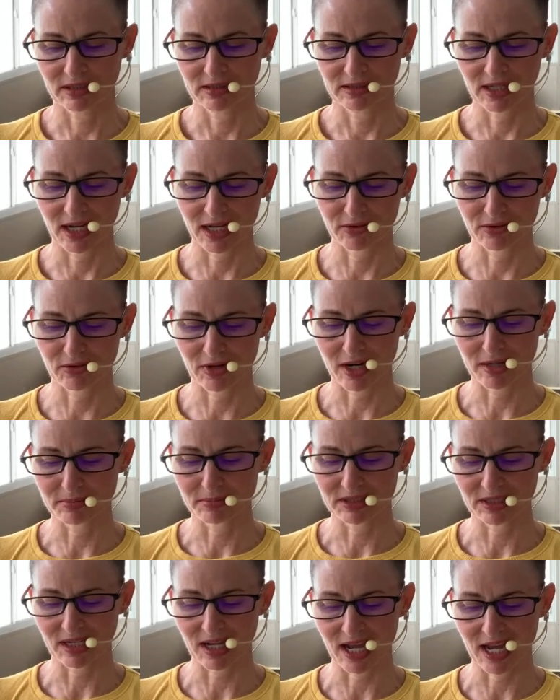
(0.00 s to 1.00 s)
ten
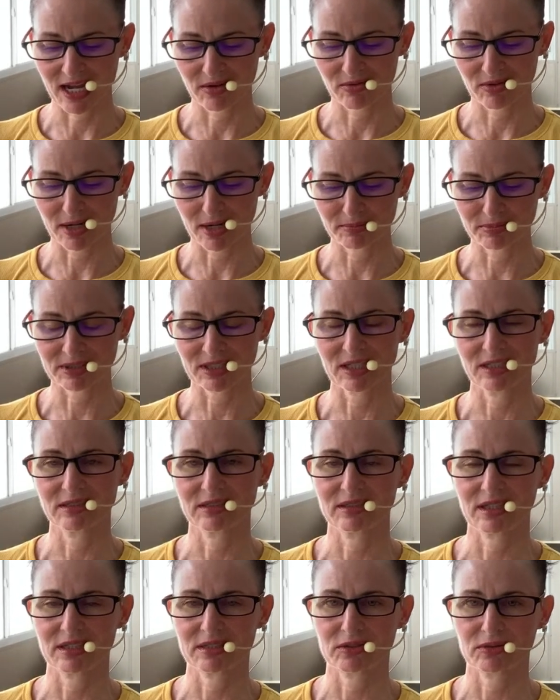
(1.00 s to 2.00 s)
reps, eight reps, and
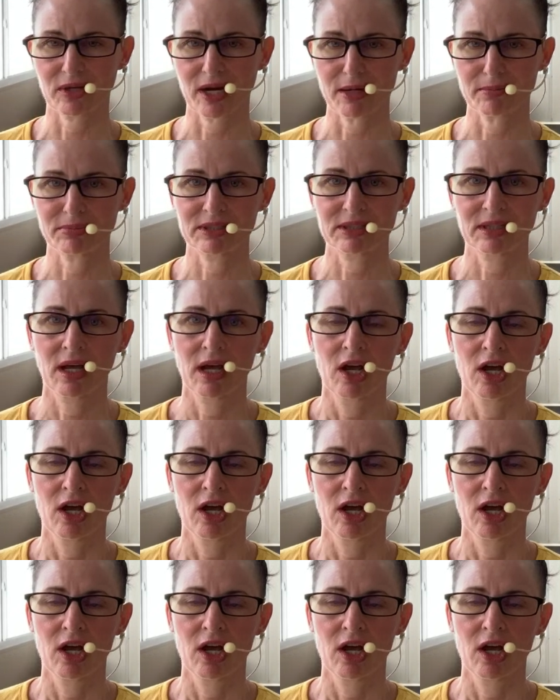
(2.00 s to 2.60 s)
six reps.